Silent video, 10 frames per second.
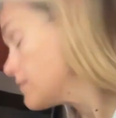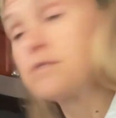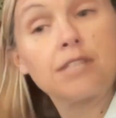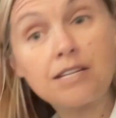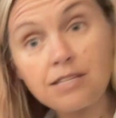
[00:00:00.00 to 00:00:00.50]

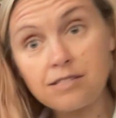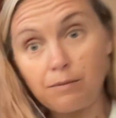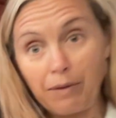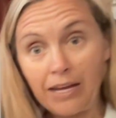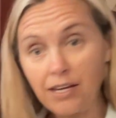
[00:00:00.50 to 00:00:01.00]
slices of
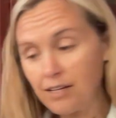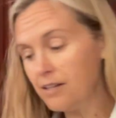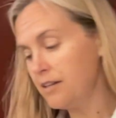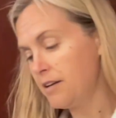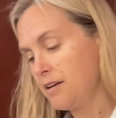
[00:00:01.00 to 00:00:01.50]
bacon
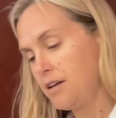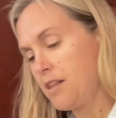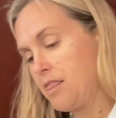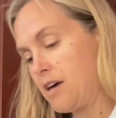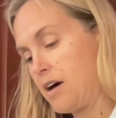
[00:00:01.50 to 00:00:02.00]

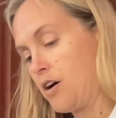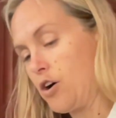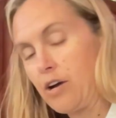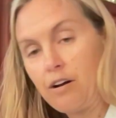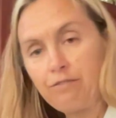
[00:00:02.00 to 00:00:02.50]
that
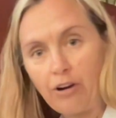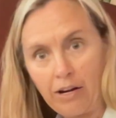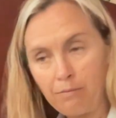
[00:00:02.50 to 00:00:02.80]
are in a frying